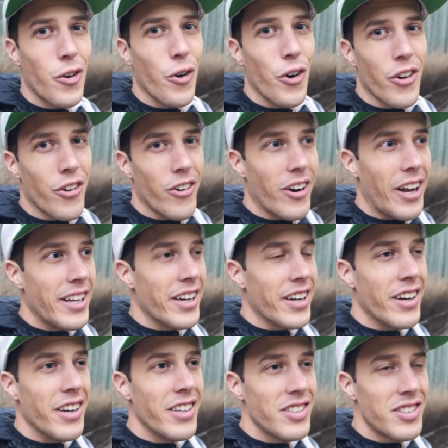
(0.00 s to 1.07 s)
corridor right
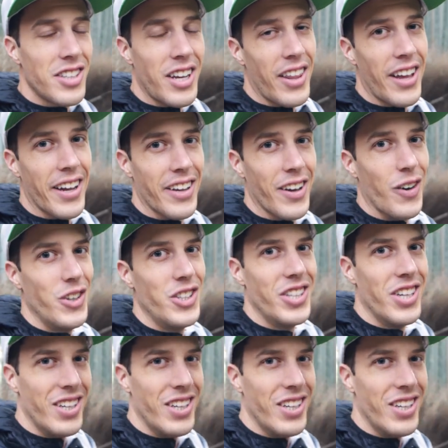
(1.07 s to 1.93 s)
here, see how that goes.